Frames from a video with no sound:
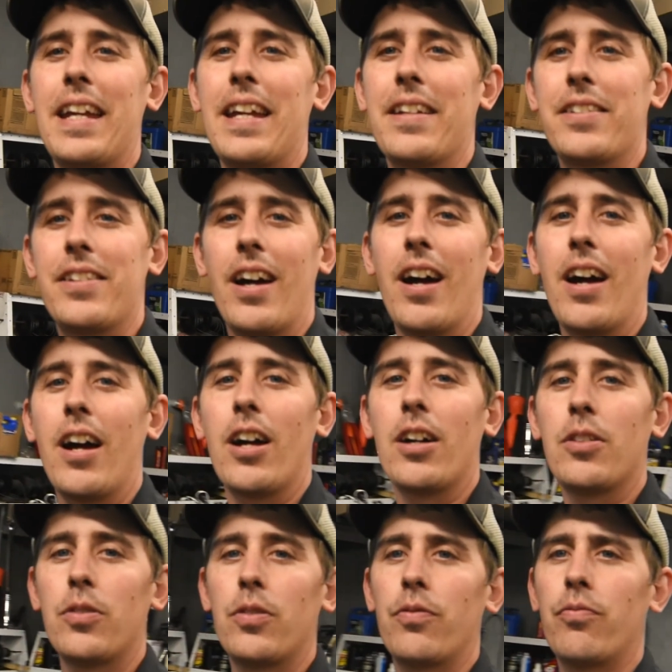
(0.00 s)
And,
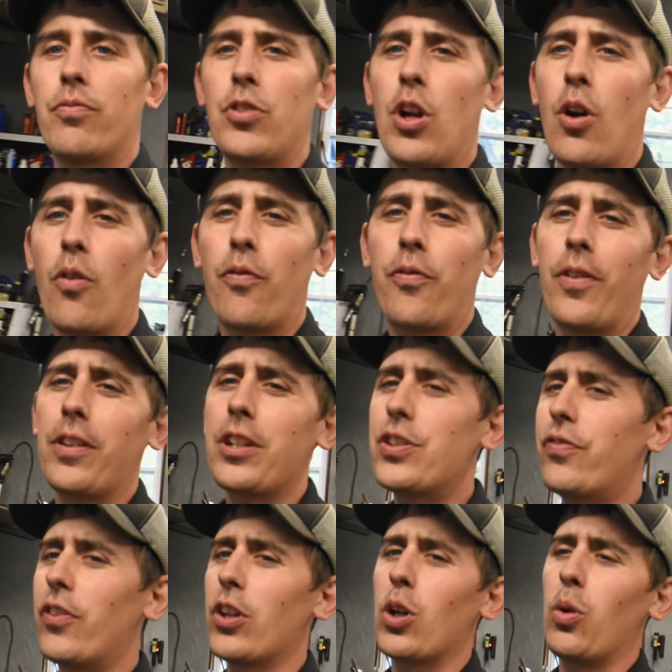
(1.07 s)
you know, for at least
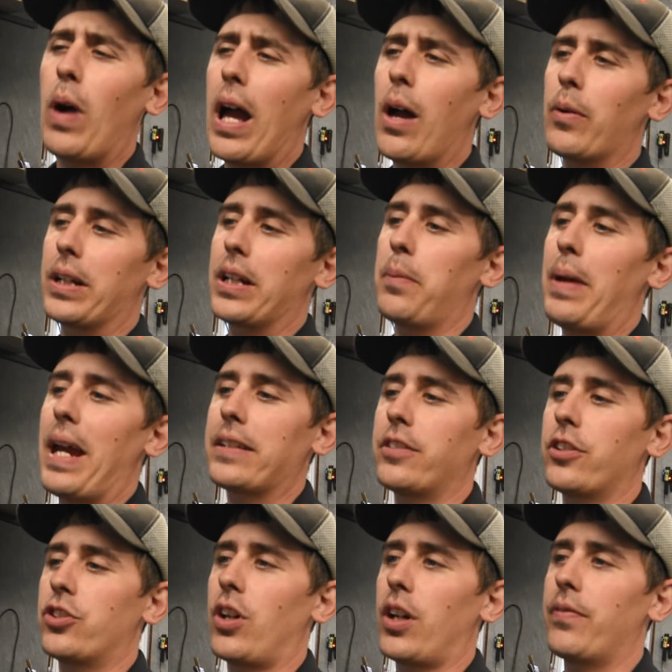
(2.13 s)
for a little while, we're going to get back
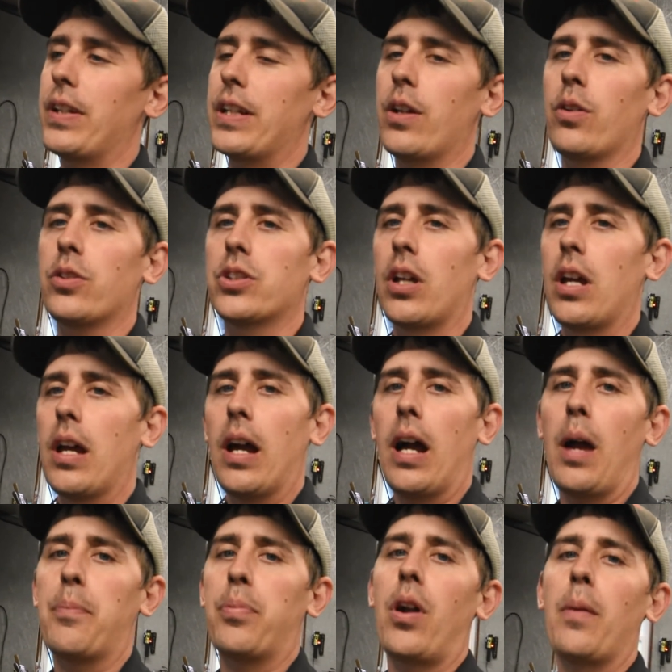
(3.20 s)
to truck videos.
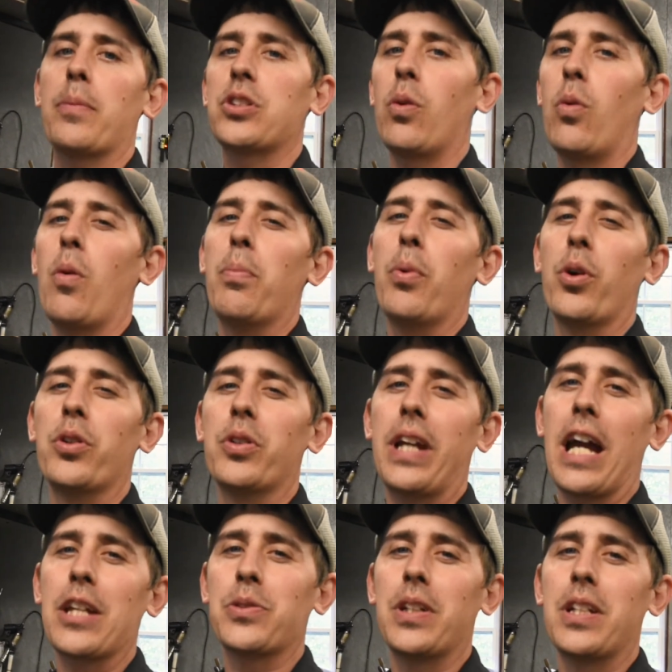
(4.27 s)
I promise I won't bore you
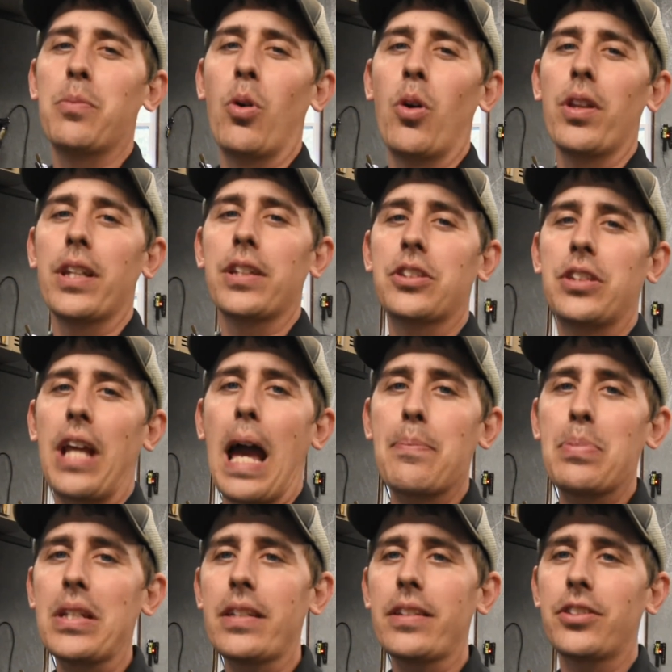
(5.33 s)
guys with any more of this
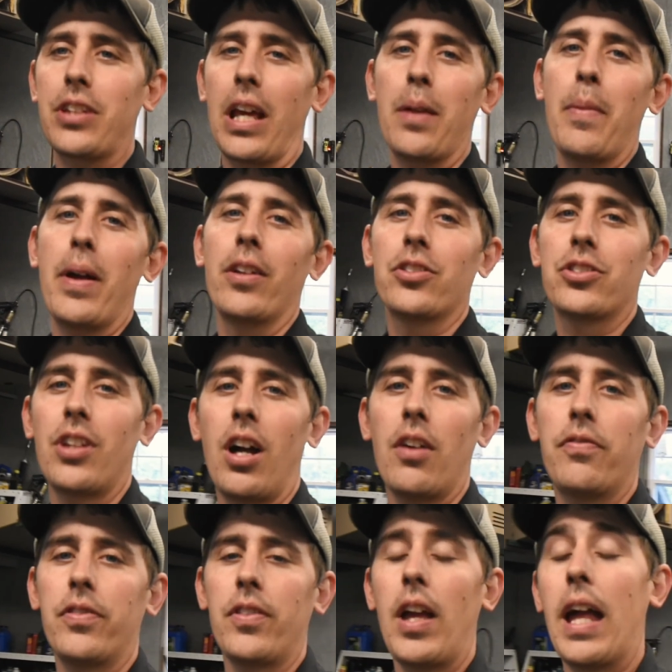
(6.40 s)
sappy, sentimental
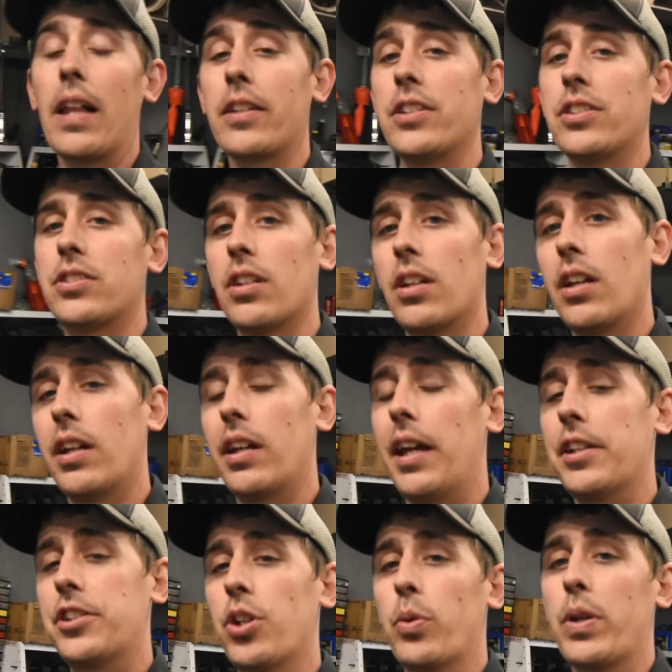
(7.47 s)
stuff, at least
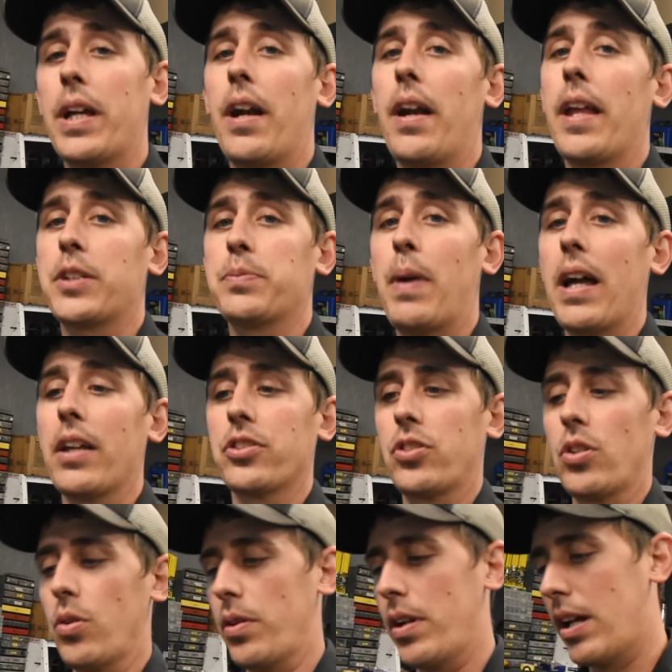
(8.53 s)
until we hit our next
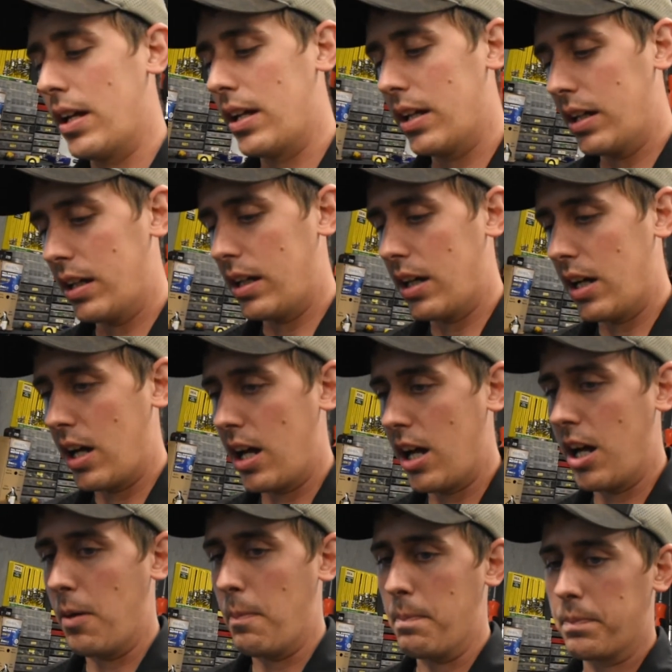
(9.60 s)
milestone.
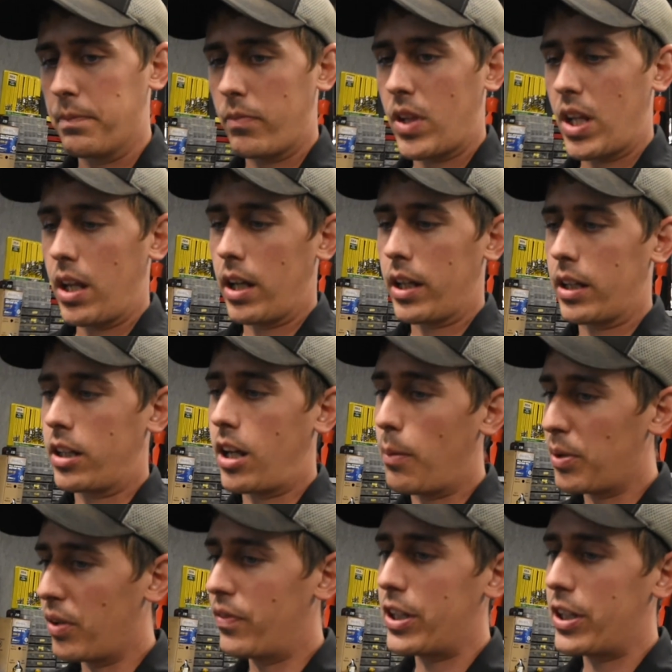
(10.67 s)
I got a couple of